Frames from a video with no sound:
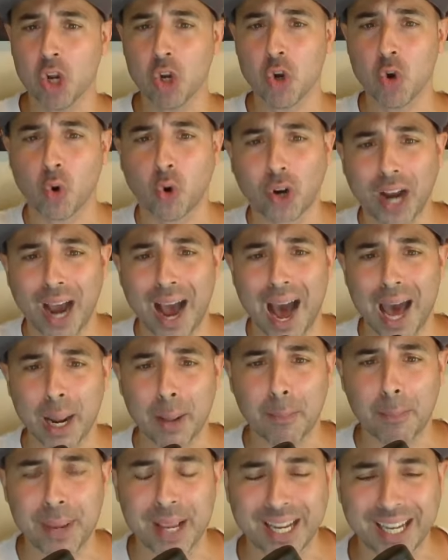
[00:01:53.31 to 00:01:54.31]
You
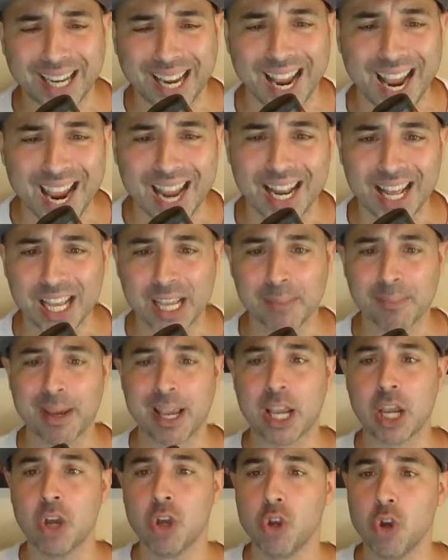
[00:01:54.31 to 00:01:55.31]
gotta be kidding
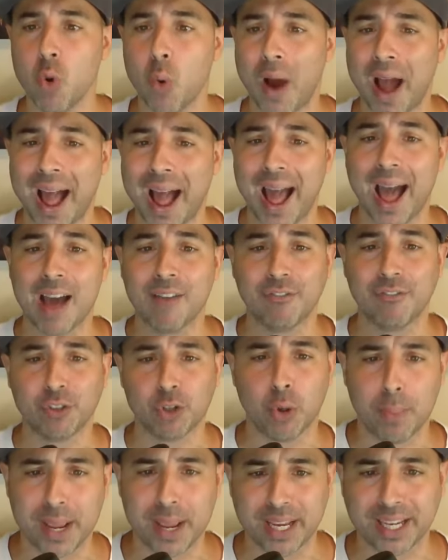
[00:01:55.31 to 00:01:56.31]
me. You have
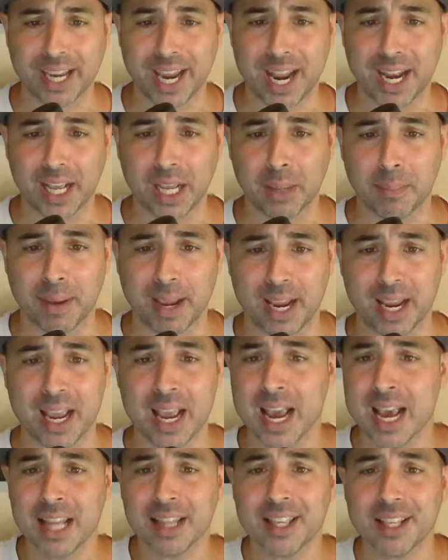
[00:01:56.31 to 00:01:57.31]
to be kidding me.
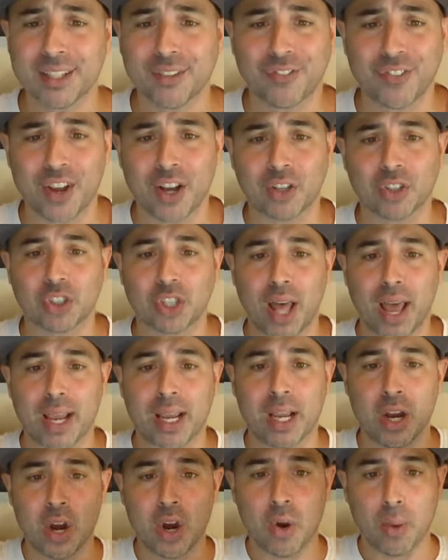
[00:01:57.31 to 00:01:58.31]
This feels
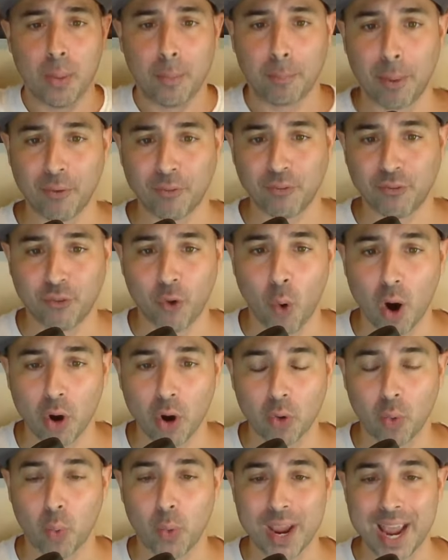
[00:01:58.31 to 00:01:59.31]
like
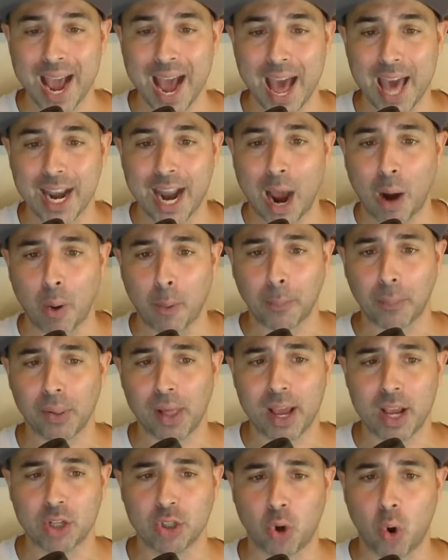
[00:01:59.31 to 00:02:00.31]
before we had our
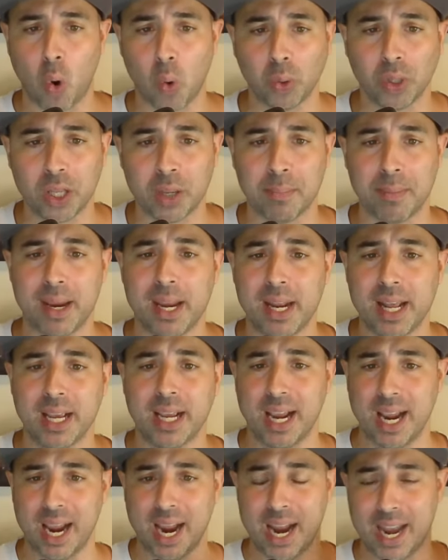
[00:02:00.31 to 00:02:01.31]
players only
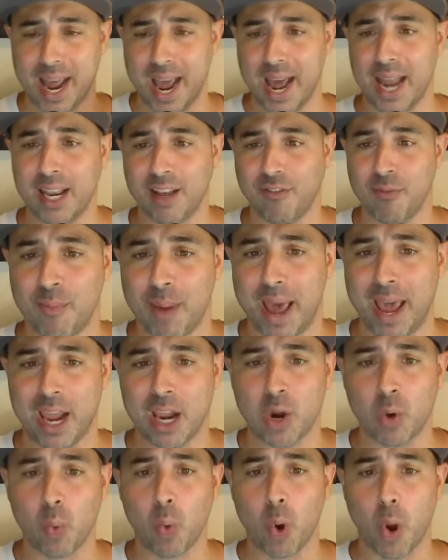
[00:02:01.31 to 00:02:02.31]
meeting in end
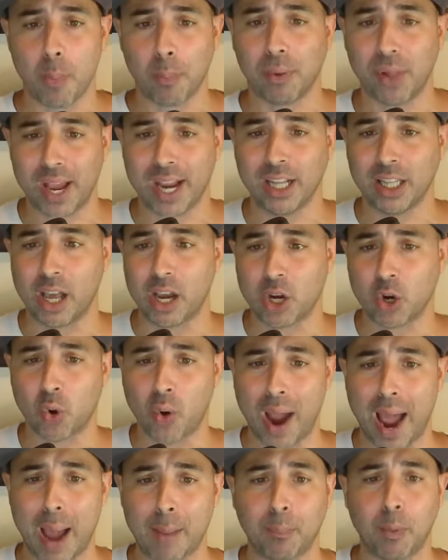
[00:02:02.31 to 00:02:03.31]
May, we were playing like
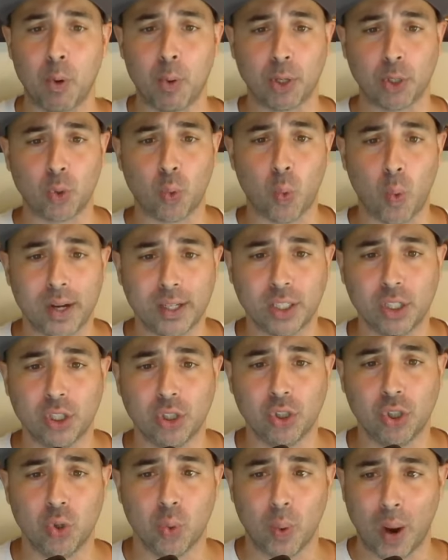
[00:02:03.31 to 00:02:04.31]
crap. We were
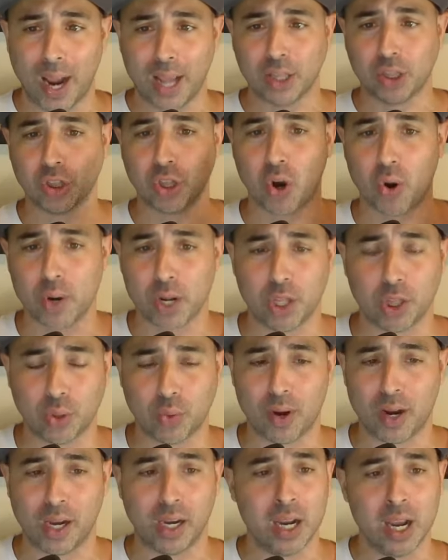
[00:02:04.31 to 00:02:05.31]

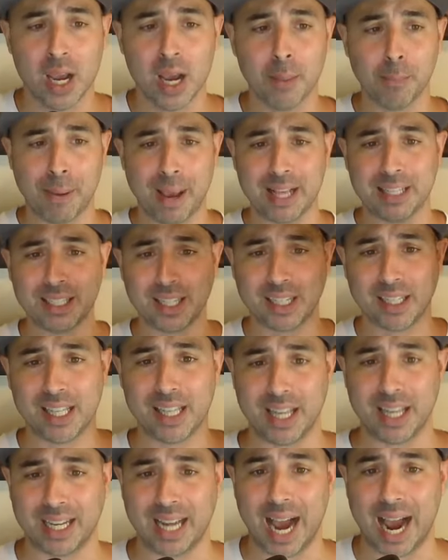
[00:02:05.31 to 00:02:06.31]
22-33.
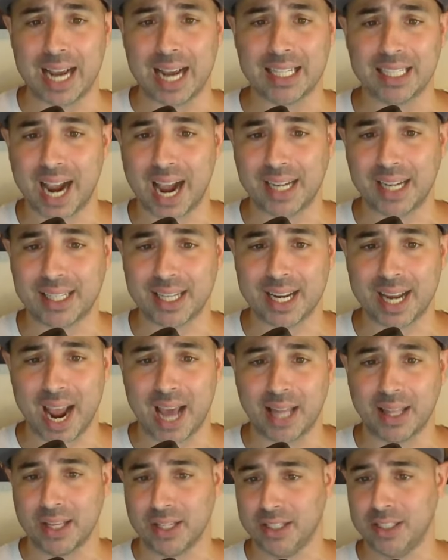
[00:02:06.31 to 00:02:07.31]
Basically, the guys got
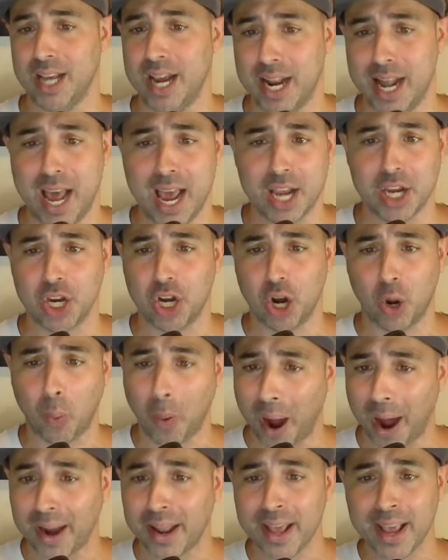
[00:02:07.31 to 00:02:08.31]
together and said, hey, you know
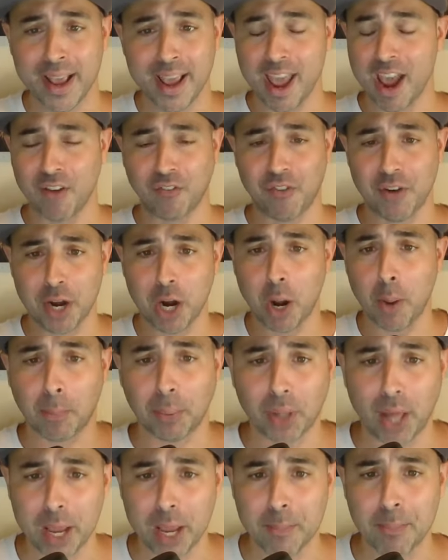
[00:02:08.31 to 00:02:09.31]
what? If we don't
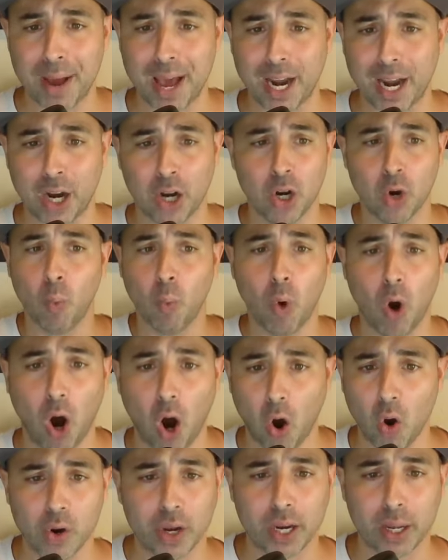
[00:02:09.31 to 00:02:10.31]
play better, we're
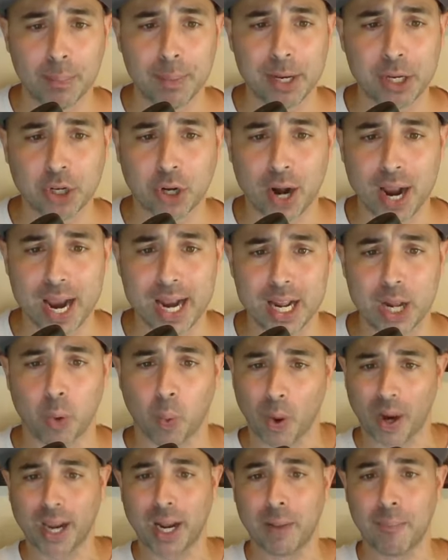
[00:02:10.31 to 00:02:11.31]
all going to be traded.
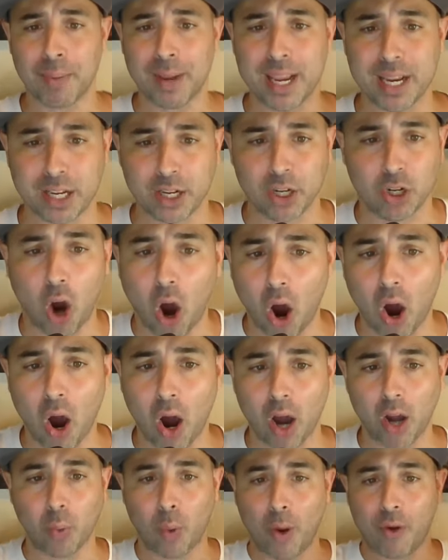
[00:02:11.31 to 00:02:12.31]
We're going to be
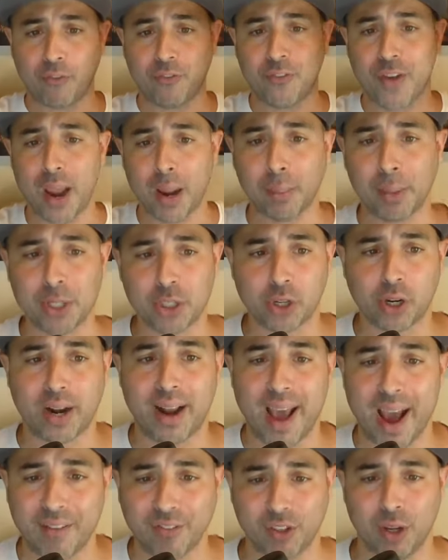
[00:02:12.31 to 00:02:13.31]
gone. Our families are
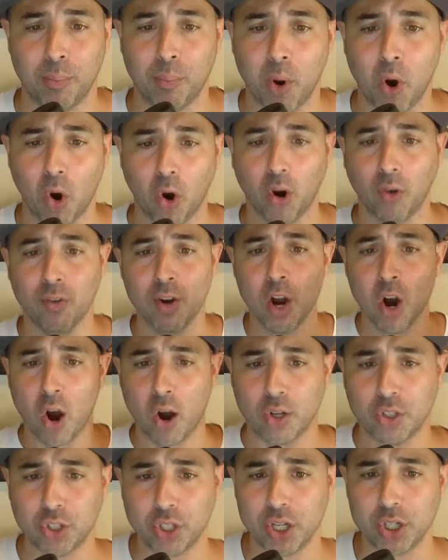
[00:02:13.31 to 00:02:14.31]
going to have to move.
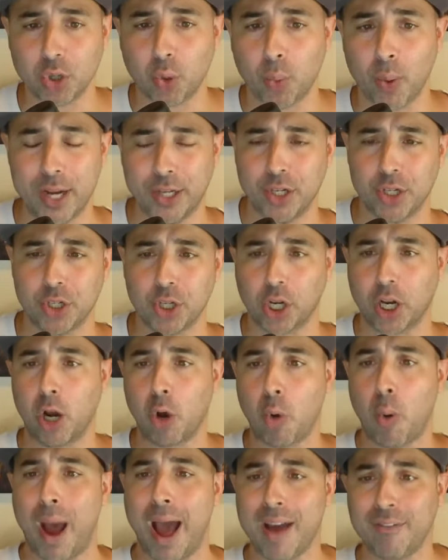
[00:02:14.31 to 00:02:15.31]
Our situations are going
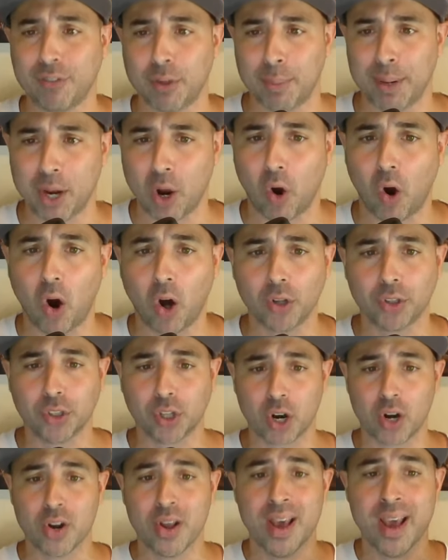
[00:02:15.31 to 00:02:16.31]
to have to be
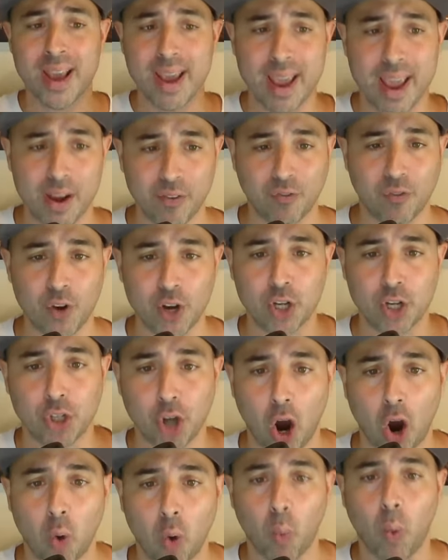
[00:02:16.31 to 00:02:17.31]
altered. If we
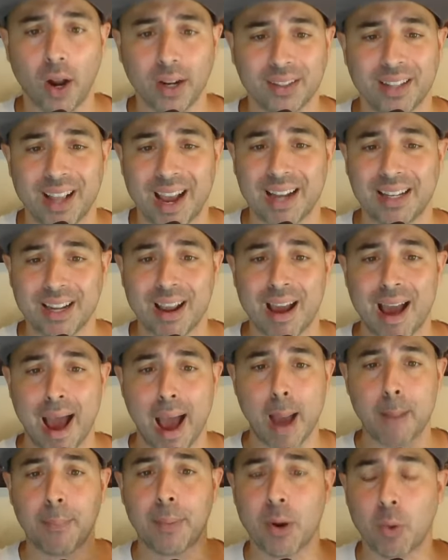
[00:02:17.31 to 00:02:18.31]
don't want that to
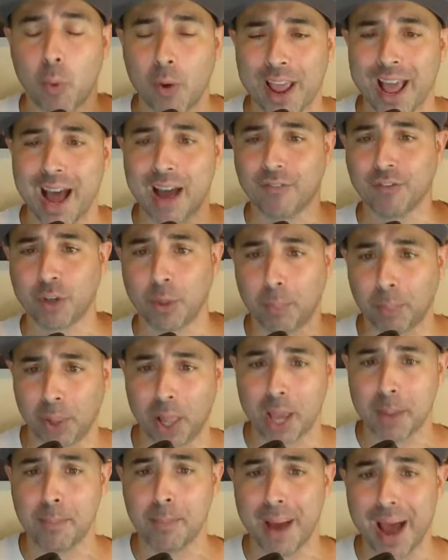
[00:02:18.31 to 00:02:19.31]
happen, we have to
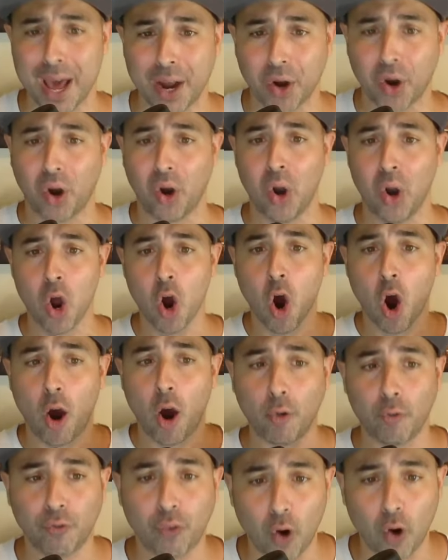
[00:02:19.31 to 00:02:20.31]
play better.
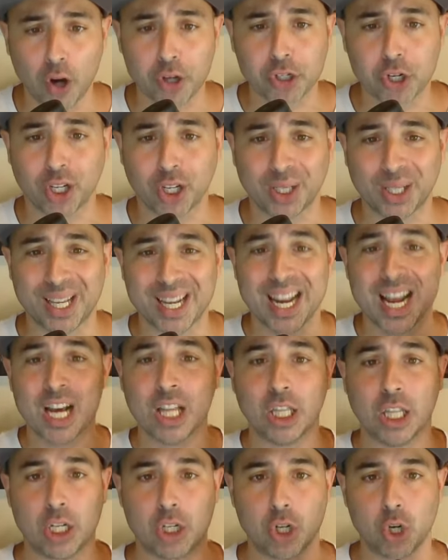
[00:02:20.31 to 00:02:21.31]
Unfortunately,
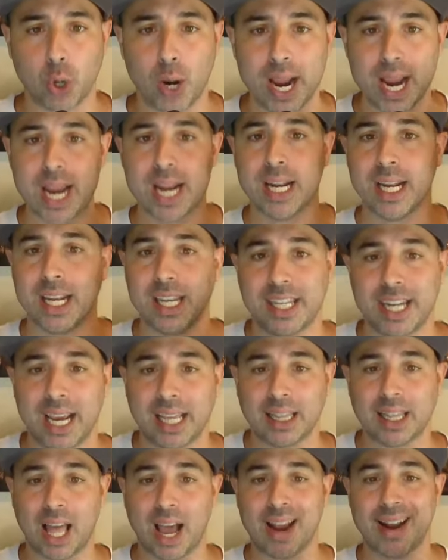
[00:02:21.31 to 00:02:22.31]
the trade
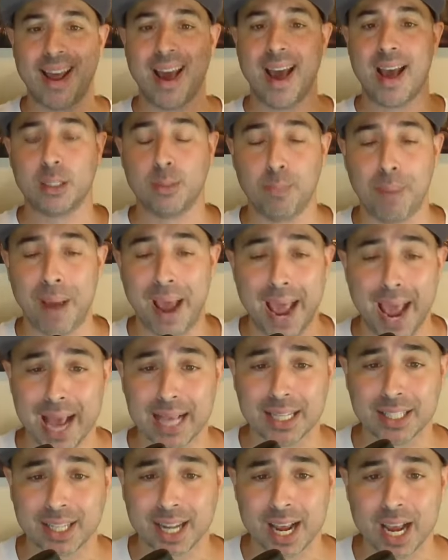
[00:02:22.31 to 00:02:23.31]
deadline has
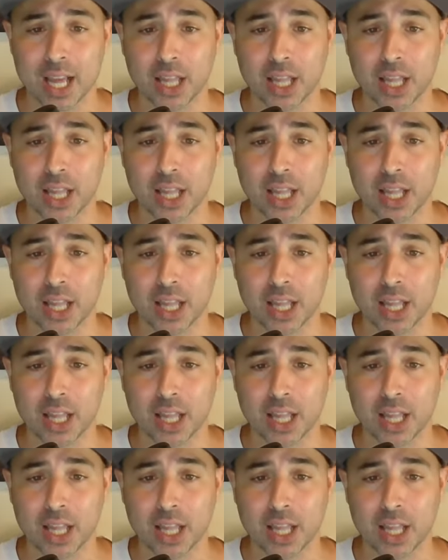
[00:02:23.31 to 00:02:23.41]
passed.